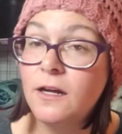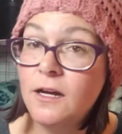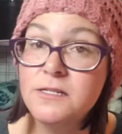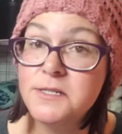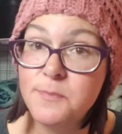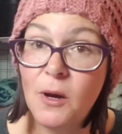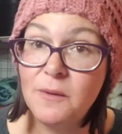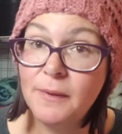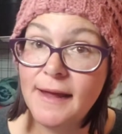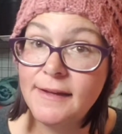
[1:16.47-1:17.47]
a small
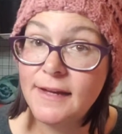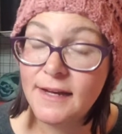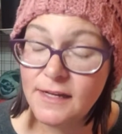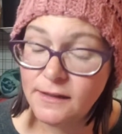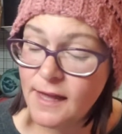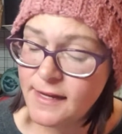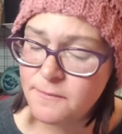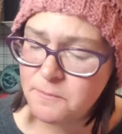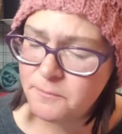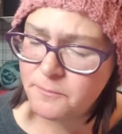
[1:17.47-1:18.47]
blanket, like
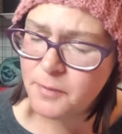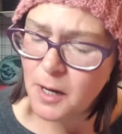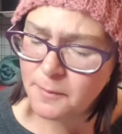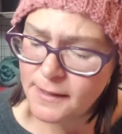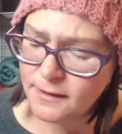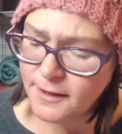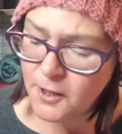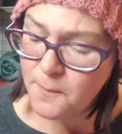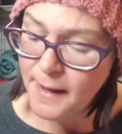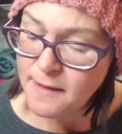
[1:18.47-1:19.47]
probably a
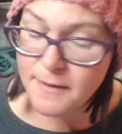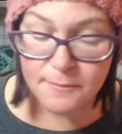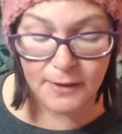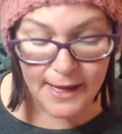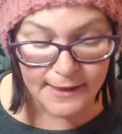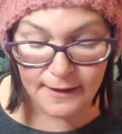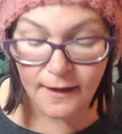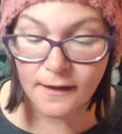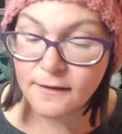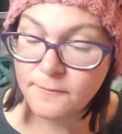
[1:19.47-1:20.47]
little baby
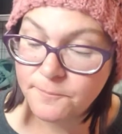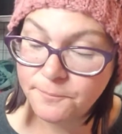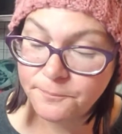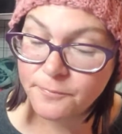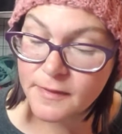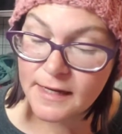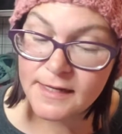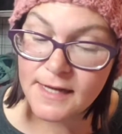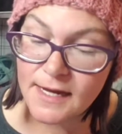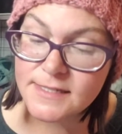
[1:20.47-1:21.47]
blanket.
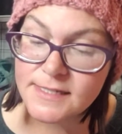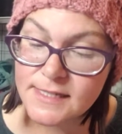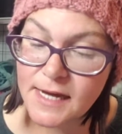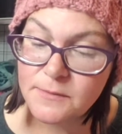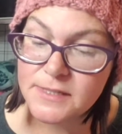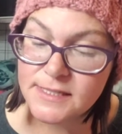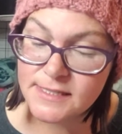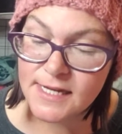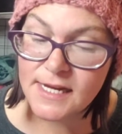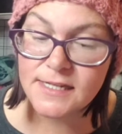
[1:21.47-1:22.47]
Yes, I would
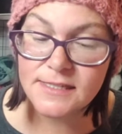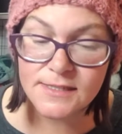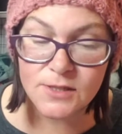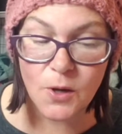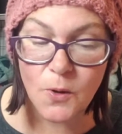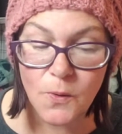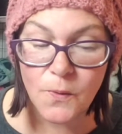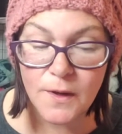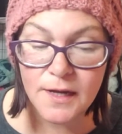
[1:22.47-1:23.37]
say so.